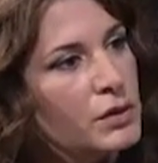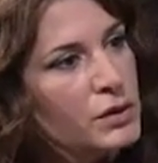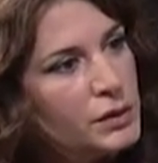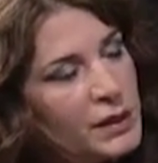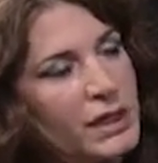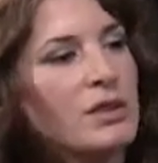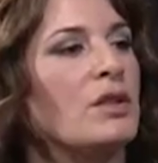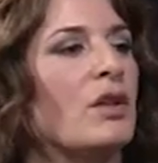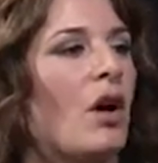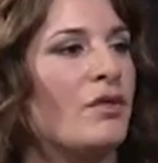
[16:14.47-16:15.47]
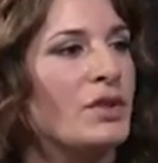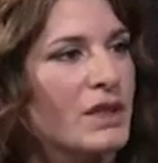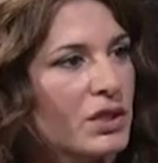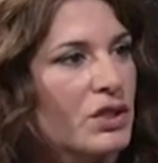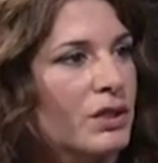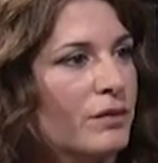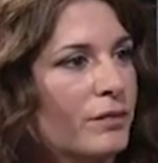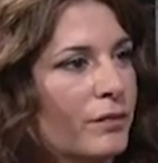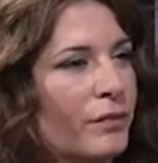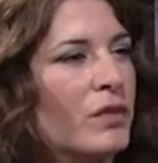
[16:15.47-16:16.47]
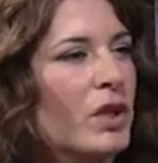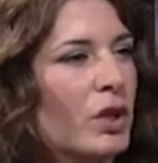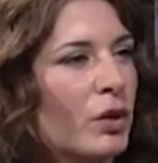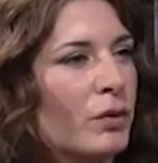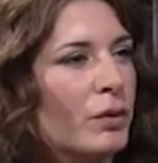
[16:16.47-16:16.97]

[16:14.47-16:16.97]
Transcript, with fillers: to get into the conversation, mm -hmm. you know?